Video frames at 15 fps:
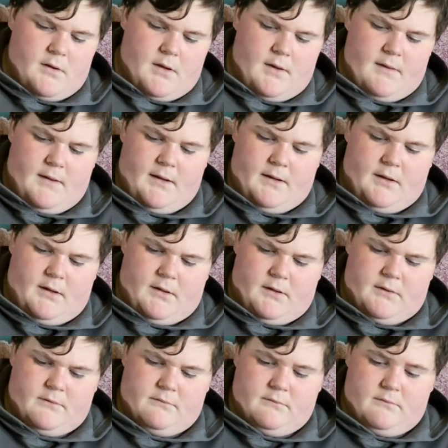And then I
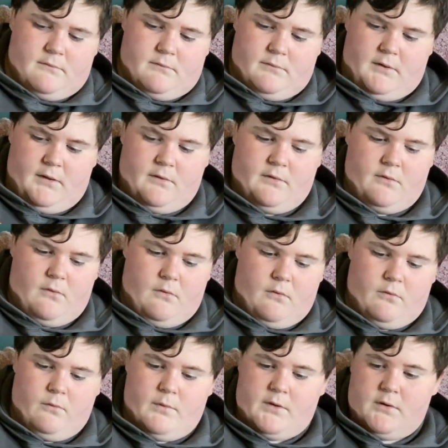got this
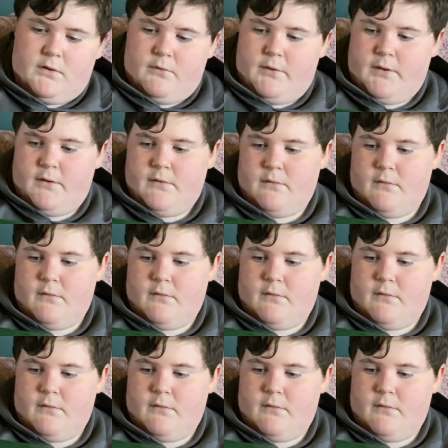old wooden lure.